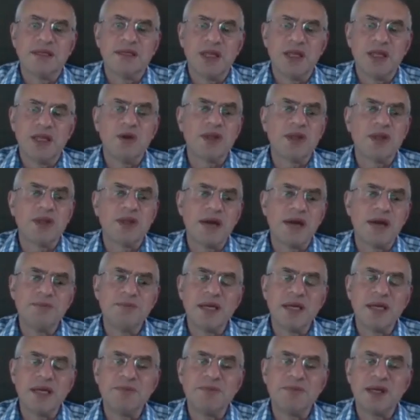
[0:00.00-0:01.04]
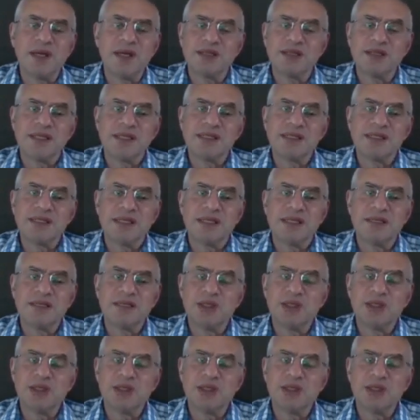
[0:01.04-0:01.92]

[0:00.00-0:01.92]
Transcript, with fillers: They're not that big because there's a